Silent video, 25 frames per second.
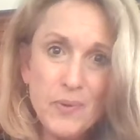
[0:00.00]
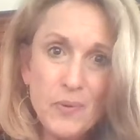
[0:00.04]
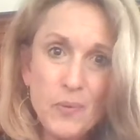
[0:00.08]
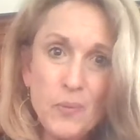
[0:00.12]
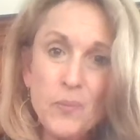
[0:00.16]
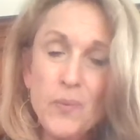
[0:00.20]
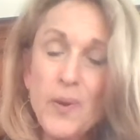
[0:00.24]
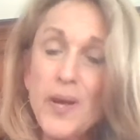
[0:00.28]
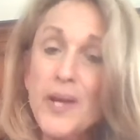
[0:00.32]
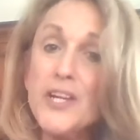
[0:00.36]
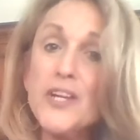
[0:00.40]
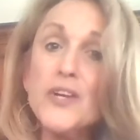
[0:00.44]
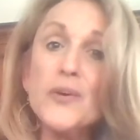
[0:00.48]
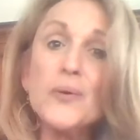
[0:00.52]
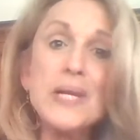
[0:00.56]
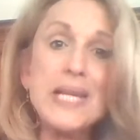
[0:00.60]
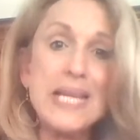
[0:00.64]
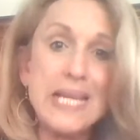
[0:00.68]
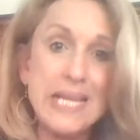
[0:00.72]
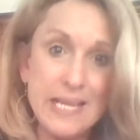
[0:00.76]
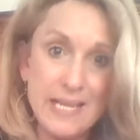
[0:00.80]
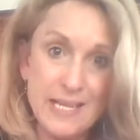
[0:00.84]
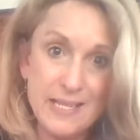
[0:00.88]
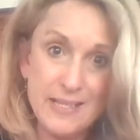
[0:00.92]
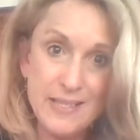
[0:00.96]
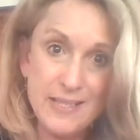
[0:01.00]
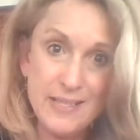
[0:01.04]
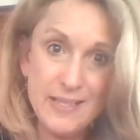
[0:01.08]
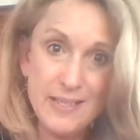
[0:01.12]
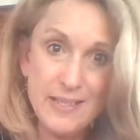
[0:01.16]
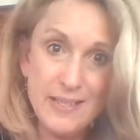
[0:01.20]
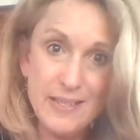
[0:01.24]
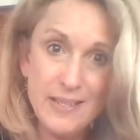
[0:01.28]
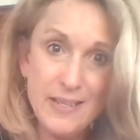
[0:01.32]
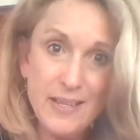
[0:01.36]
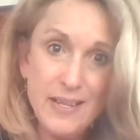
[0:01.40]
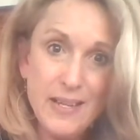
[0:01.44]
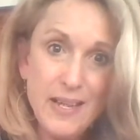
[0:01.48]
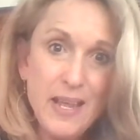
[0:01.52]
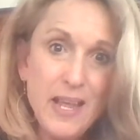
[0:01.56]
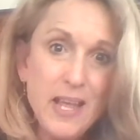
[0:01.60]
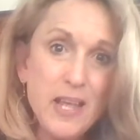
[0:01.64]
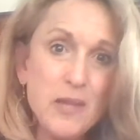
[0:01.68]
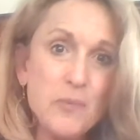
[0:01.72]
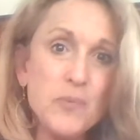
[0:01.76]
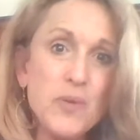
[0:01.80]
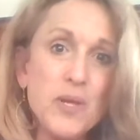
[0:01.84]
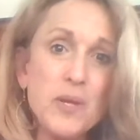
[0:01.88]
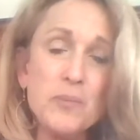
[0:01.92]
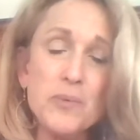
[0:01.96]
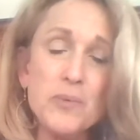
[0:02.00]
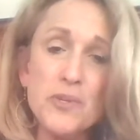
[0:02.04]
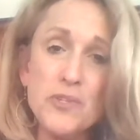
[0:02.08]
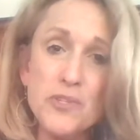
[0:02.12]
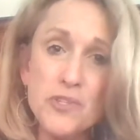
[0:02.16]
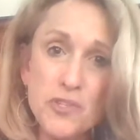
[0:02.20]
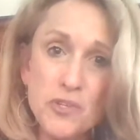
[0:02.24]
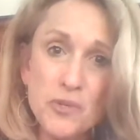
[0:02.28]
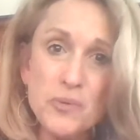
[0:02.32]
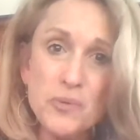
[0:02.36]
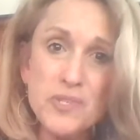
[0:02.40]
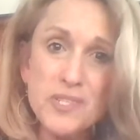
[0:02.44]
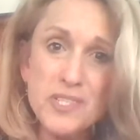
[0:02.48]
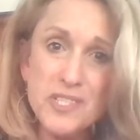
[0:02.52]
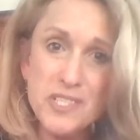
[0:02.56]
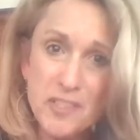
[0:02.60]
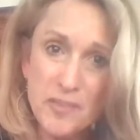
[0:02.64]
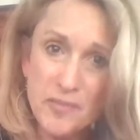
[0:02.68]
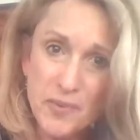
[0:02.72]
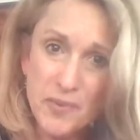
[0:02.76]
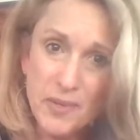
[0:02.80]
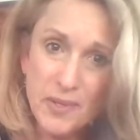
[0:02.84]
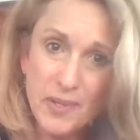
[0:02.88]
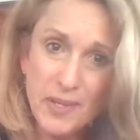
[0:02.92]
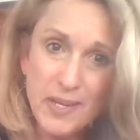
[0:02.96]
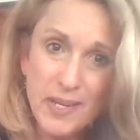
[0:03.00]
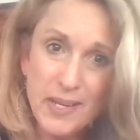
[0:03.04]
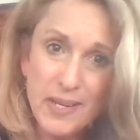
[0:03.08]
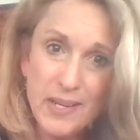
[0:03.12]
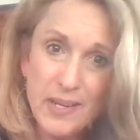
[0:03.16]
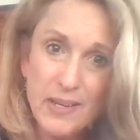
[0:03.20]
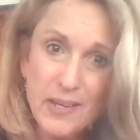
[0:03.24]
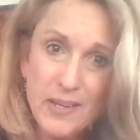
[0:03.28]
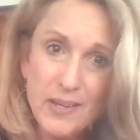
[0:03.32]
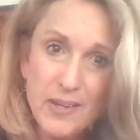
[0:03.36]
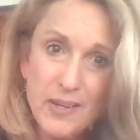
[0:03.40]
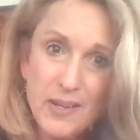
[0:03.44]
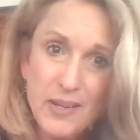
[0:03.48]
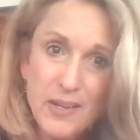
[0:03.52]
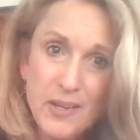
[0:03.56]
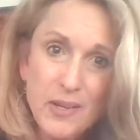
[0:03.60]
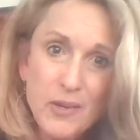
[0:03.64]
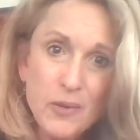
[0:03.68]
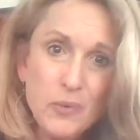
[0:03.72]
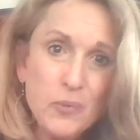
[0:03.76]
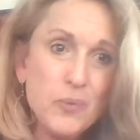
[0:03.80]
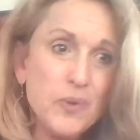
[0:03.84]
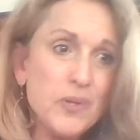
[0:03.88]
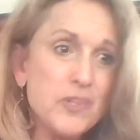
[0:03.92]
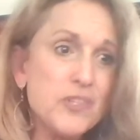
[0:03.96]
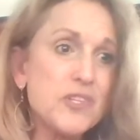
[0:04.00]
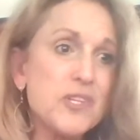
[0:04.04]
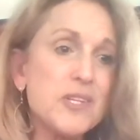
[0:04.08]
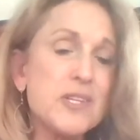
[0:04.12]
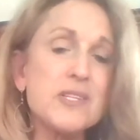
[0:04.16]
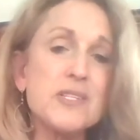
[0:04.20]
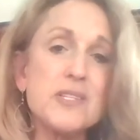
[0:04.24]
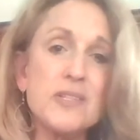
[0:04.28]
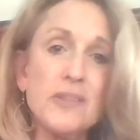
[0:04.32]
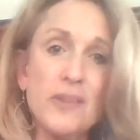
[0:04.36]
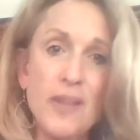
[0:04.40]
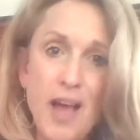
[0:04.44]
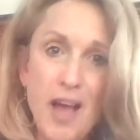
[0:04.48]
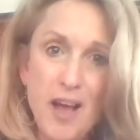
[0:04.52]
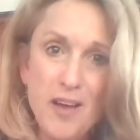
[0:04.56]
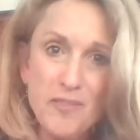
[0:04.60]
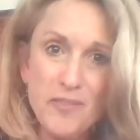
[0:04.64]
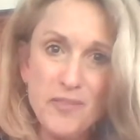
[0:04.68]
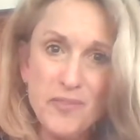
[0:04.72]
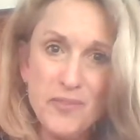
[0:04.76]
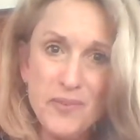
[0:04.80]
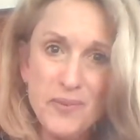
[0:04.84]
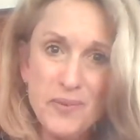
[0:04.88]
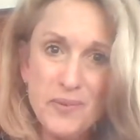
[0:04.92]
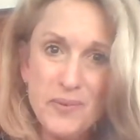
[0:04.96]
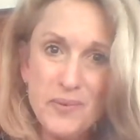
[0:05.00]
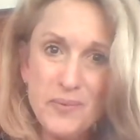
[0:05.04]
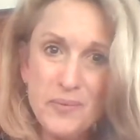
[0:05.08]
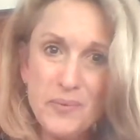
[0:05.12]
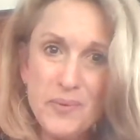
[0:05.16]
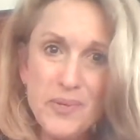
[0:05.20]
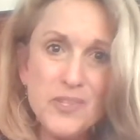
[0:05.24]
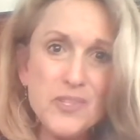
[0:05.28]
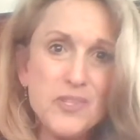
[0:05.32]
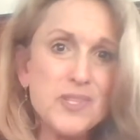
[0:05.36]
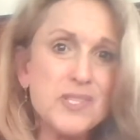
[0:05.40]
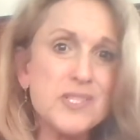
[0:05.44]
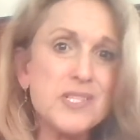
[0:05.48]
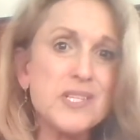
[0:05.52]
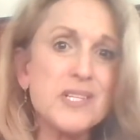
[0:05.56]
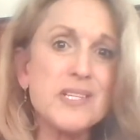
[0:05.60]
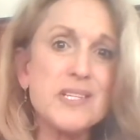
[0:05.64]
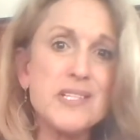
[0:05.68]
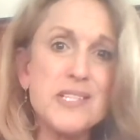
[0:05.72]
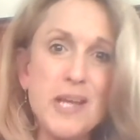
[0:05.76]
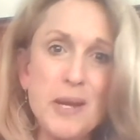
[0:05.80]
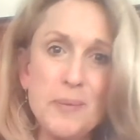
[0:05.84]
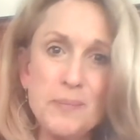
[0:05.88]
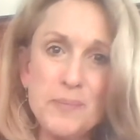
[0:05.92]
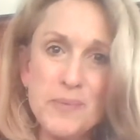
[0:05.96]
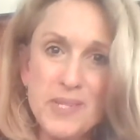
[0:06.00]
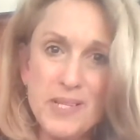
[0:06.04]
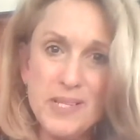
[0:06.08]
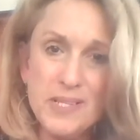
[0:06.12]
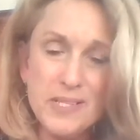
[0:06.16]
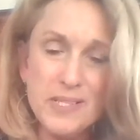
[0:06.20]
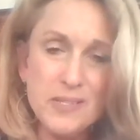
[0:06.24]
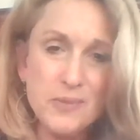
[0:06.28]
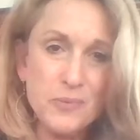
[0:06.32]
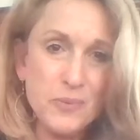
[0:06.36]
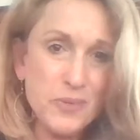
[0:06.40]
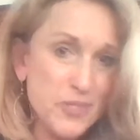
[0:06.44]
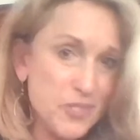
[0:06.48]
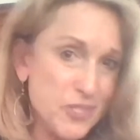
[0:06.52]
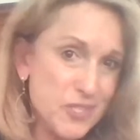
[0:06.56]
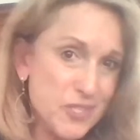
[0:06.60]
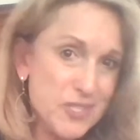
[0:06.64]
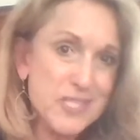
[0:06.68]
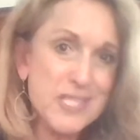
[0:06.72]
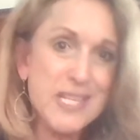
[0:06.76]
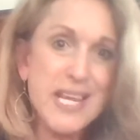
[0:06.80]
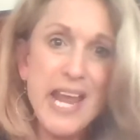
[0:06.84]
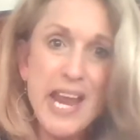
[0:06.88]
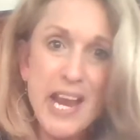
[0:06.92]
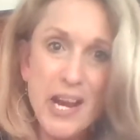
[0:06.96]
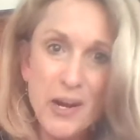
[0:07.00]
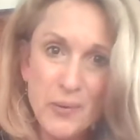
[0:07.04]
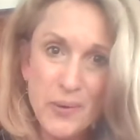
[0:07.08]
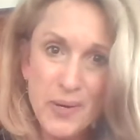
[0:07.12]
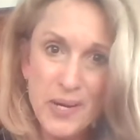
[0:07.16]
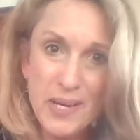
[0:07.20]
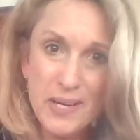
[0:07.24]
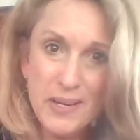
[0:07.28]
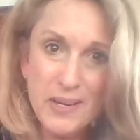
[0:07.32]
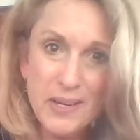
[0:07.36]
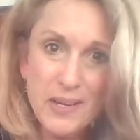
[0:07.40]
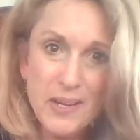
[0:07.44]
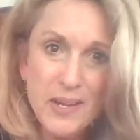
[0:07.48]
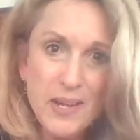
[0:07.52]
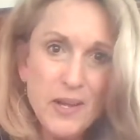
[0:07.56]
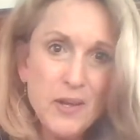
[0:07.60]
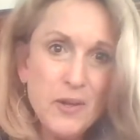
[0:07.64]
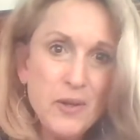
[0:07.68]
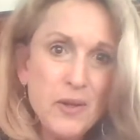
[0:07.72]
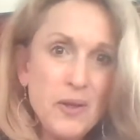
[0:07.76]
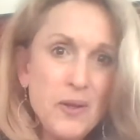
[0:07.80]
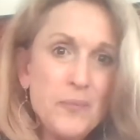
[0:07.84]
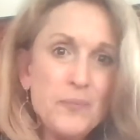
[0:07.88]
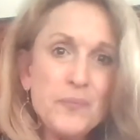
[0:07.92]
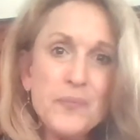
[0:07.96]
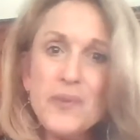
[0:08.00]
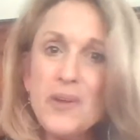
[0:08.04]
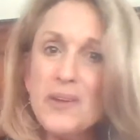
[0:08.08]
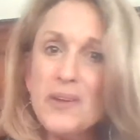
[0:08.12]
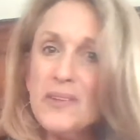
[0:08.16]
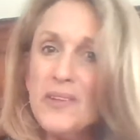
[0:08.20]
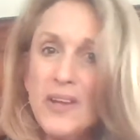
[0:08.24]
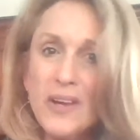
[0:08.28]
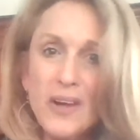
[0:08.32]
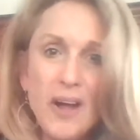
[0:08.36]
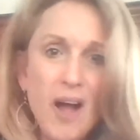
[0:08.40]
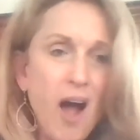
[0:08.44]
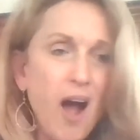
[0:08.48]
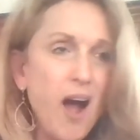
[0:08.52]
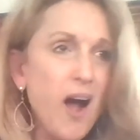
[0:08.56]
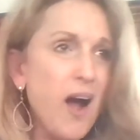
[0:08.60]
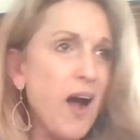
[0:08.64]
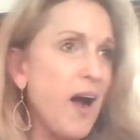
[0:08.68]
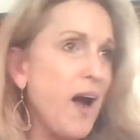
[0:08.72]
while you're in it and be able to choose differently, which is love, which is acceptance, which is caring. Look,